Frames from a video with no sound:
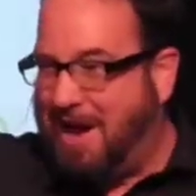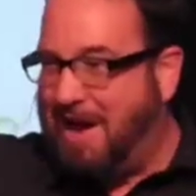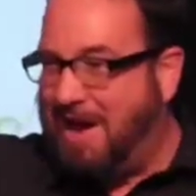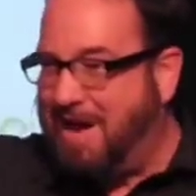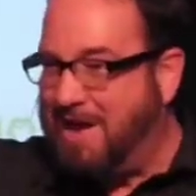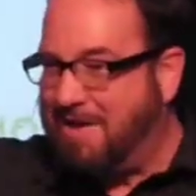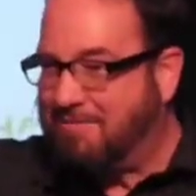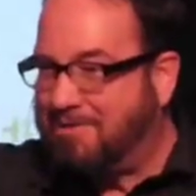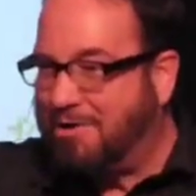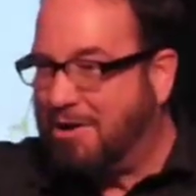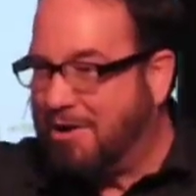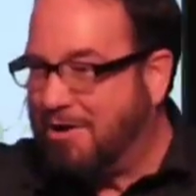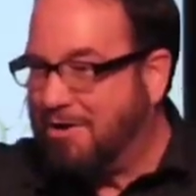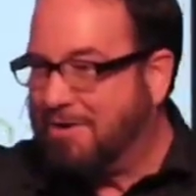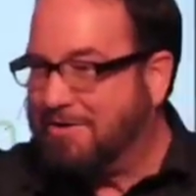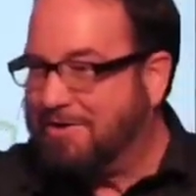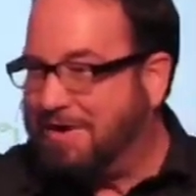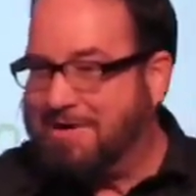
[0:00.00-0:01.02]
I have
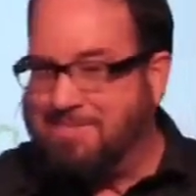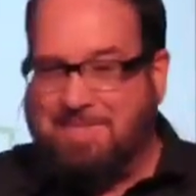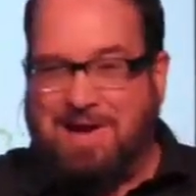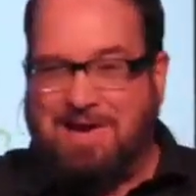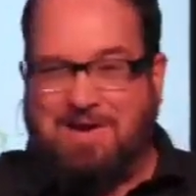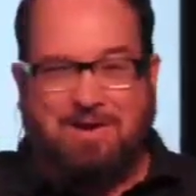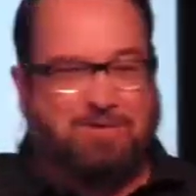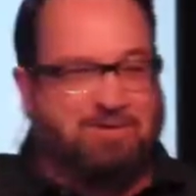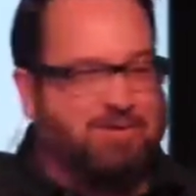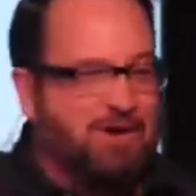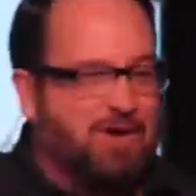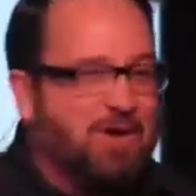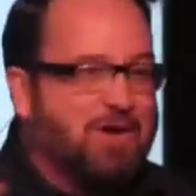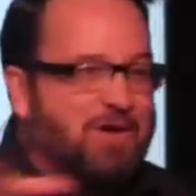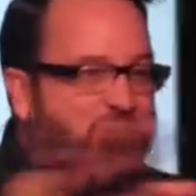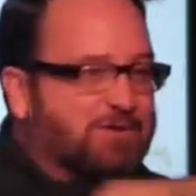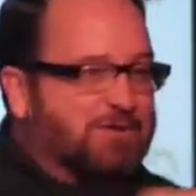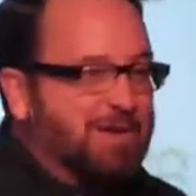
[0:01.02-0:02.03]
learned in my years to know
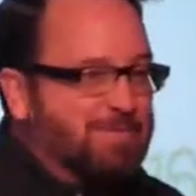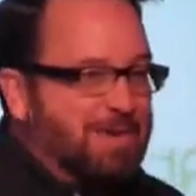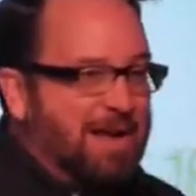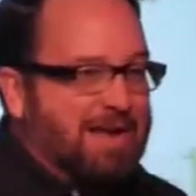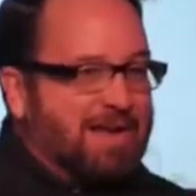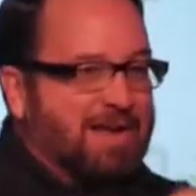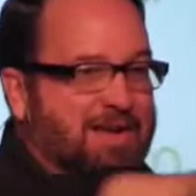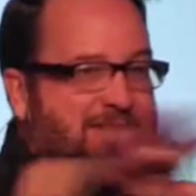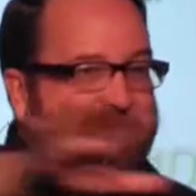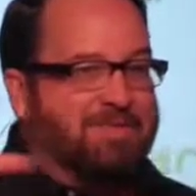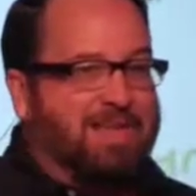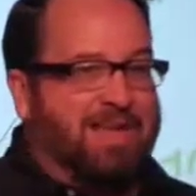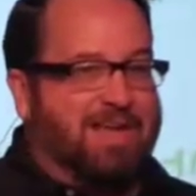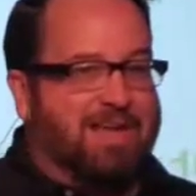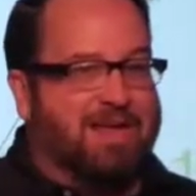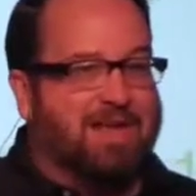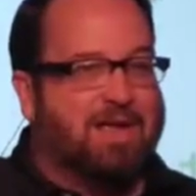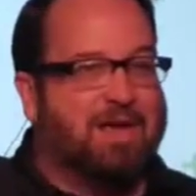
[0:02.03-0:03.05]
somebody in here
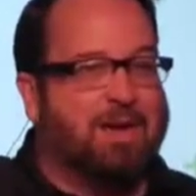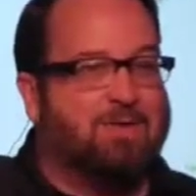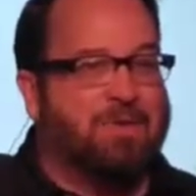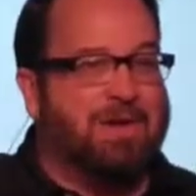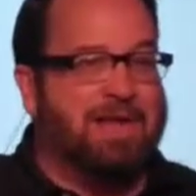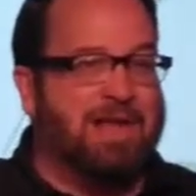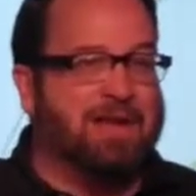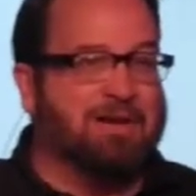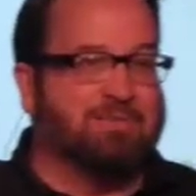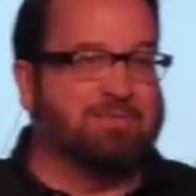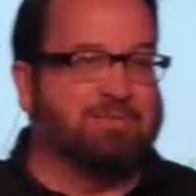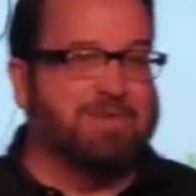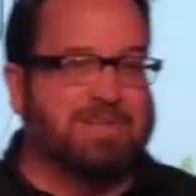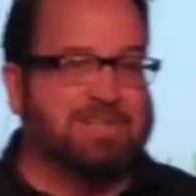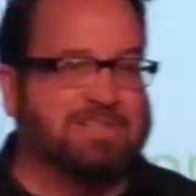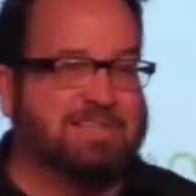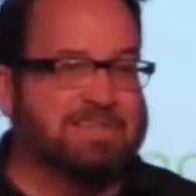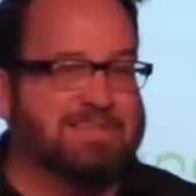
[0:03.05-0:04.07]
thinking, when he gonna
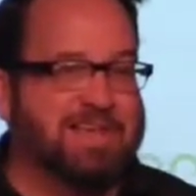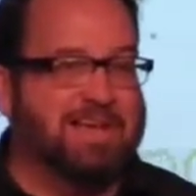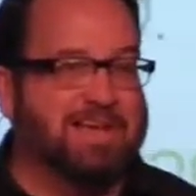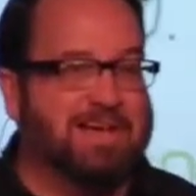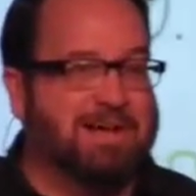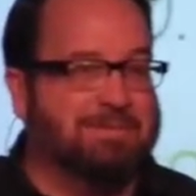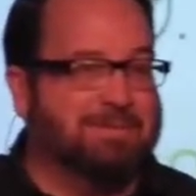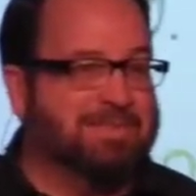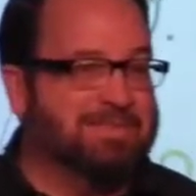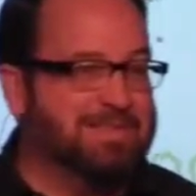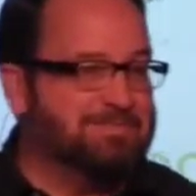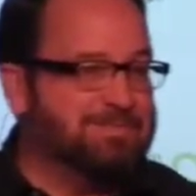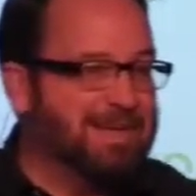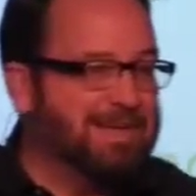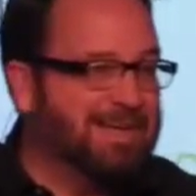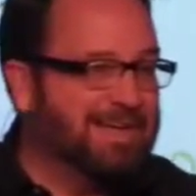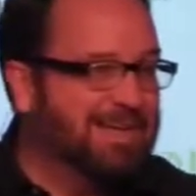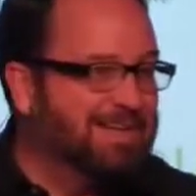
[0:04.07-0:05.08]
finish this thing up? Because I'm
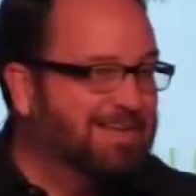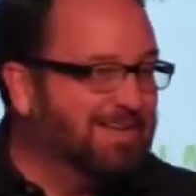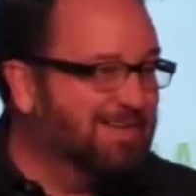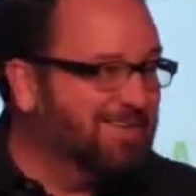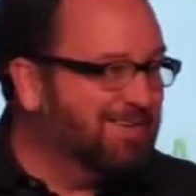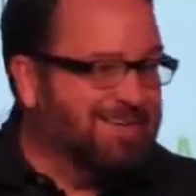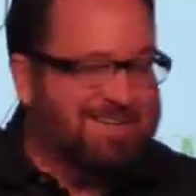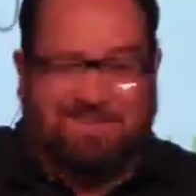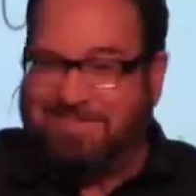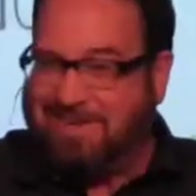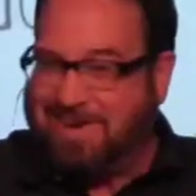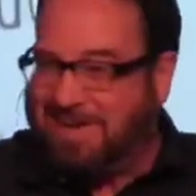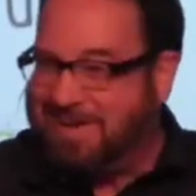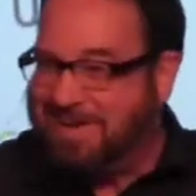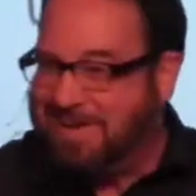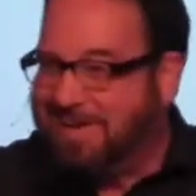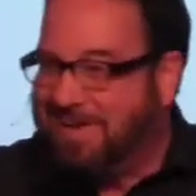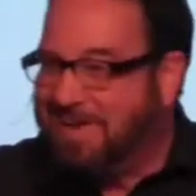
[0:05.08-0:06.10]
kind of getting hungry
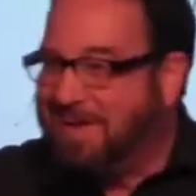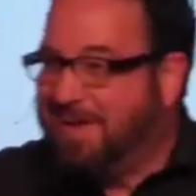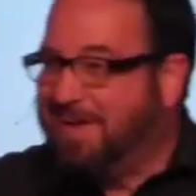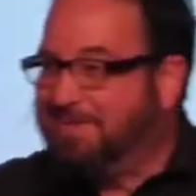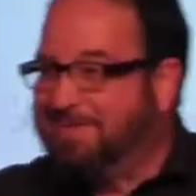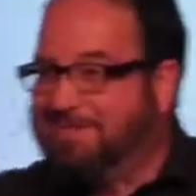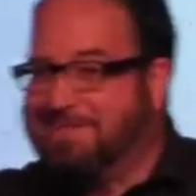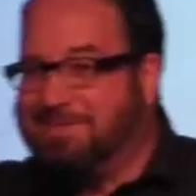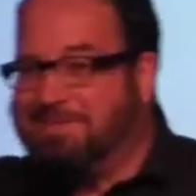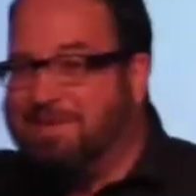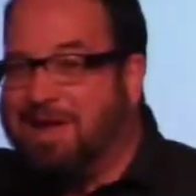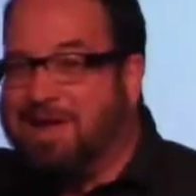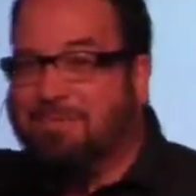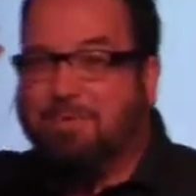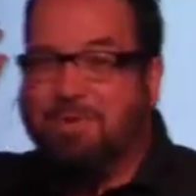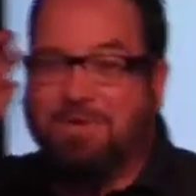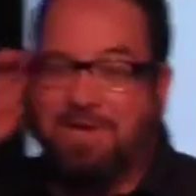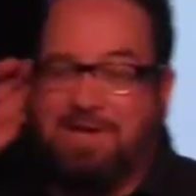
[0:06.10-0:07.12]
already. And somebody
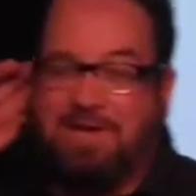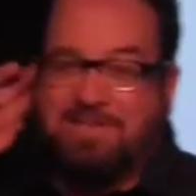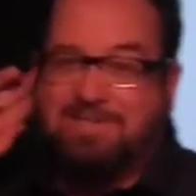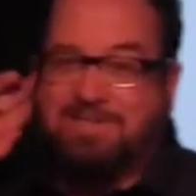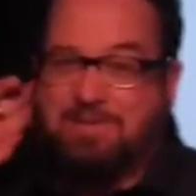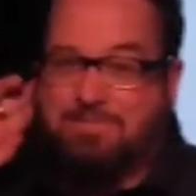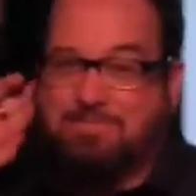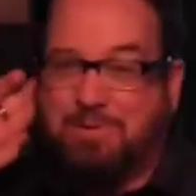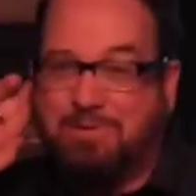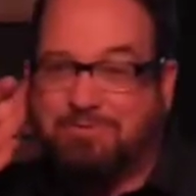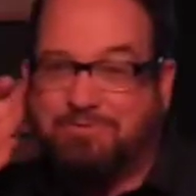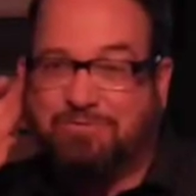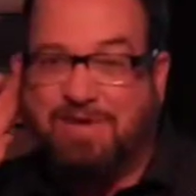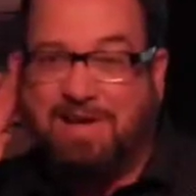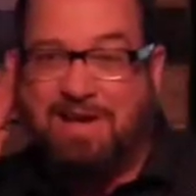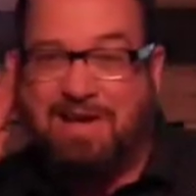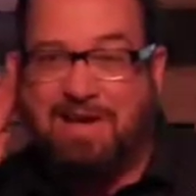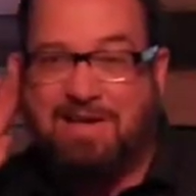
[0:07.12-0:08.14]
wanting to get to the
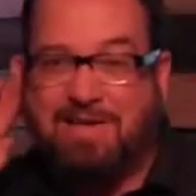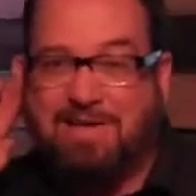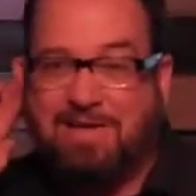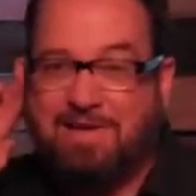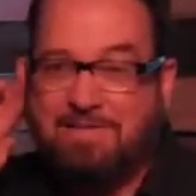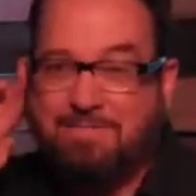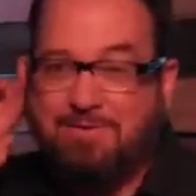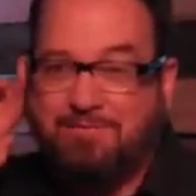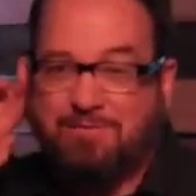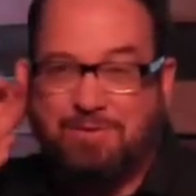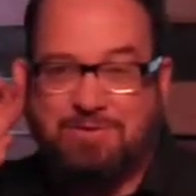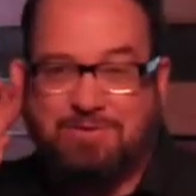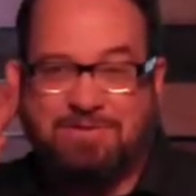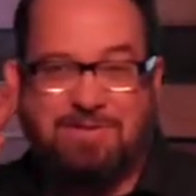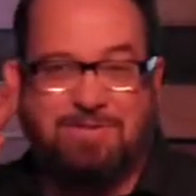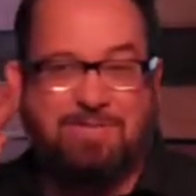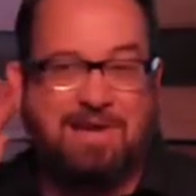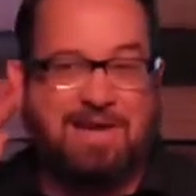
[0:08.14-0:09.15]
buffet before
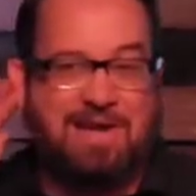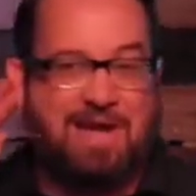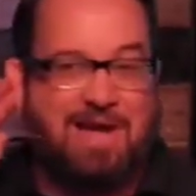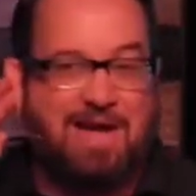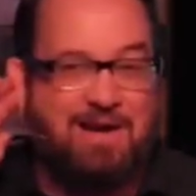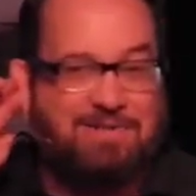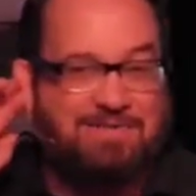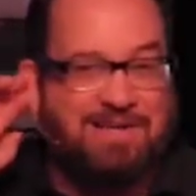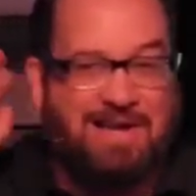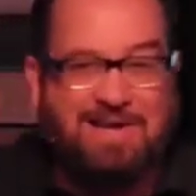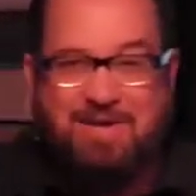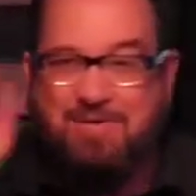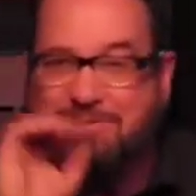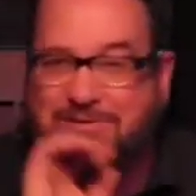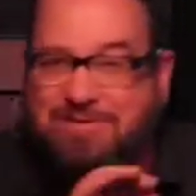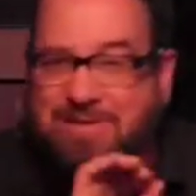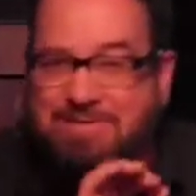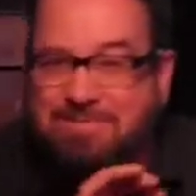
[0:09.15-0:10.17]
somebody else. I know
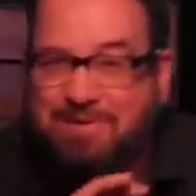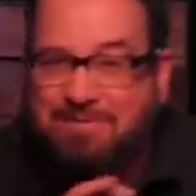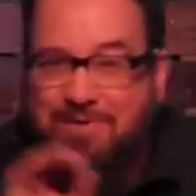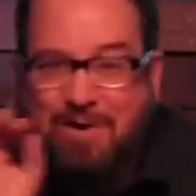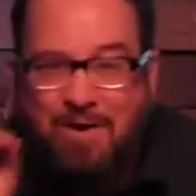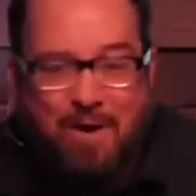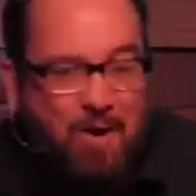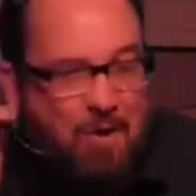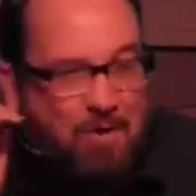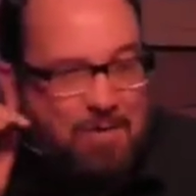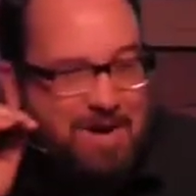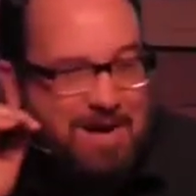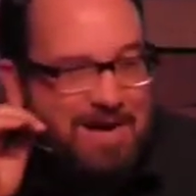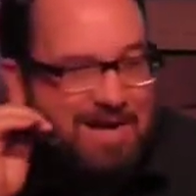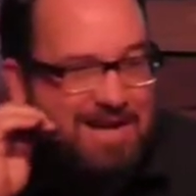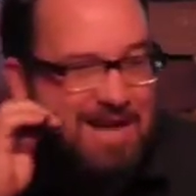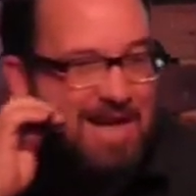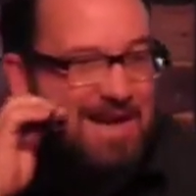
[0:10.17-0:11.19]
some of you are
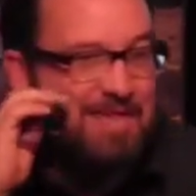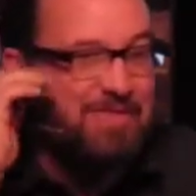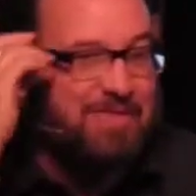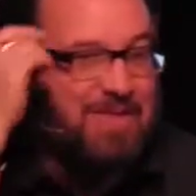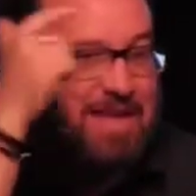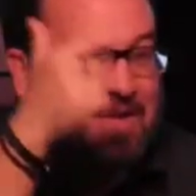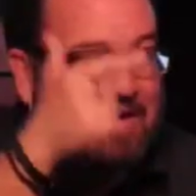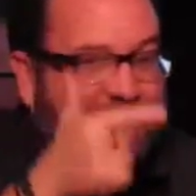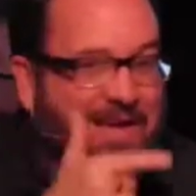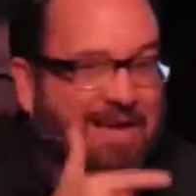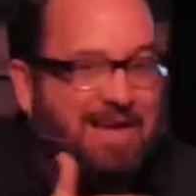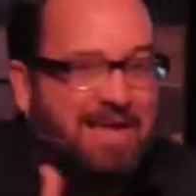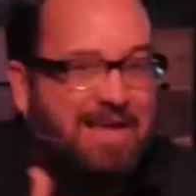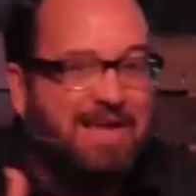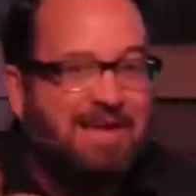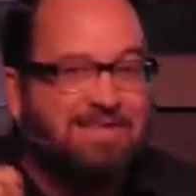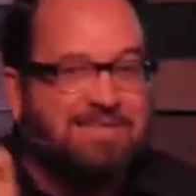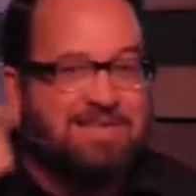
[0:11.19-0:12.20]
already kind of thinking,
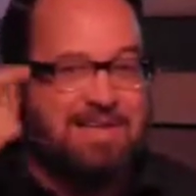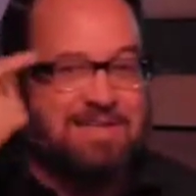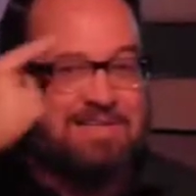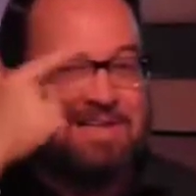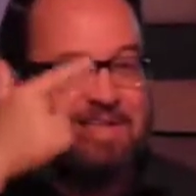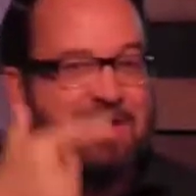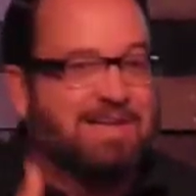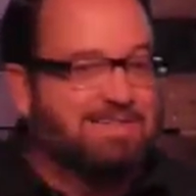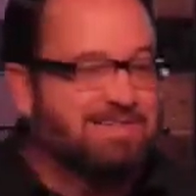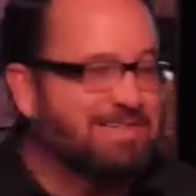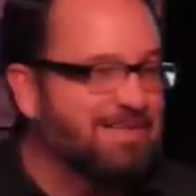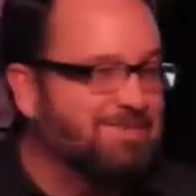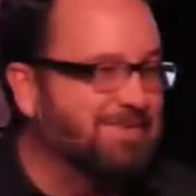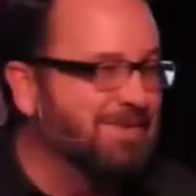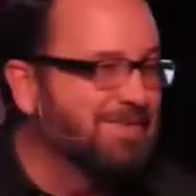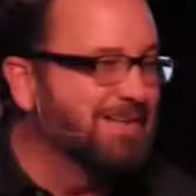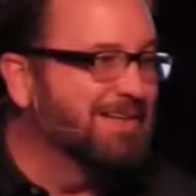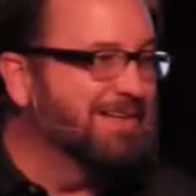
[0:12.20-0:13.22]
and, and, and
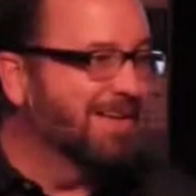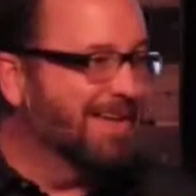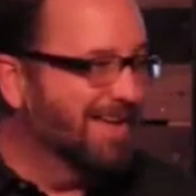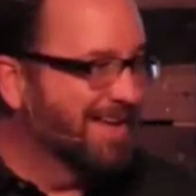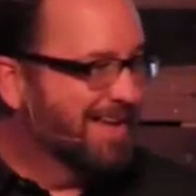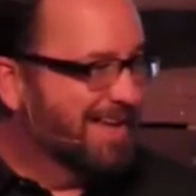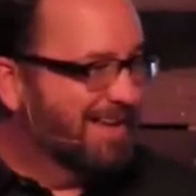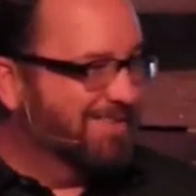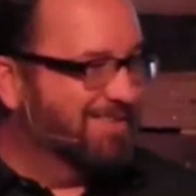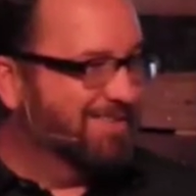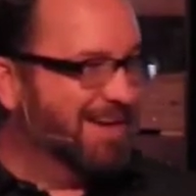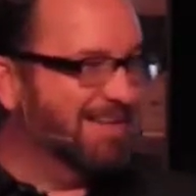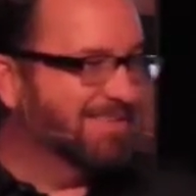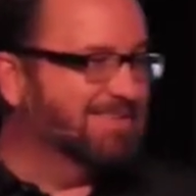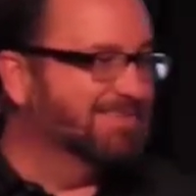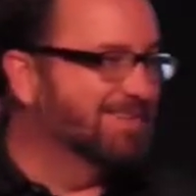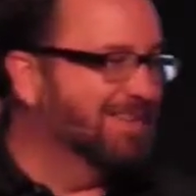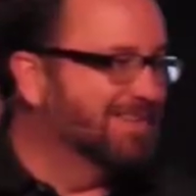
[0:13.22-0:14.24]
some of you looking,
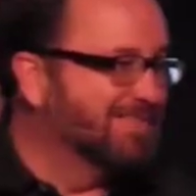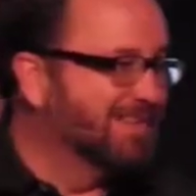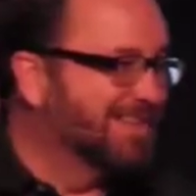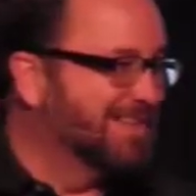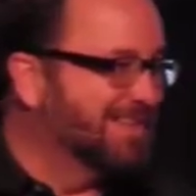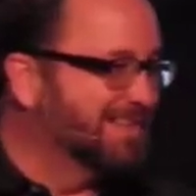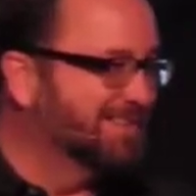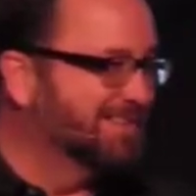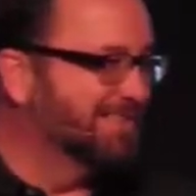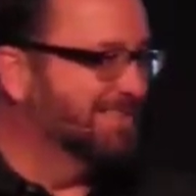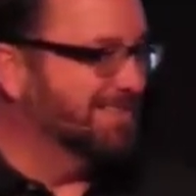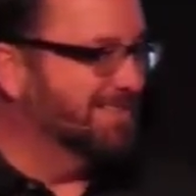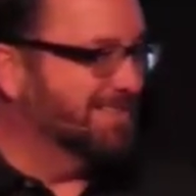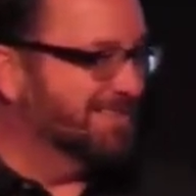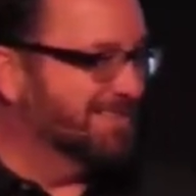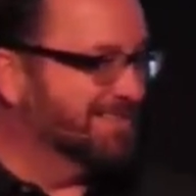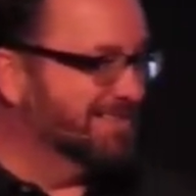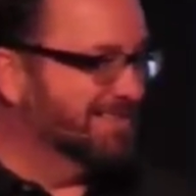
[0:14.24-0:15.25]
why'd you make me come
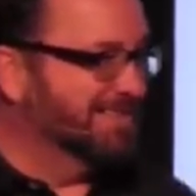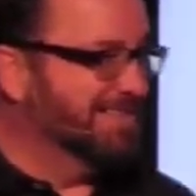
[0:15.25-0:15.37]
here?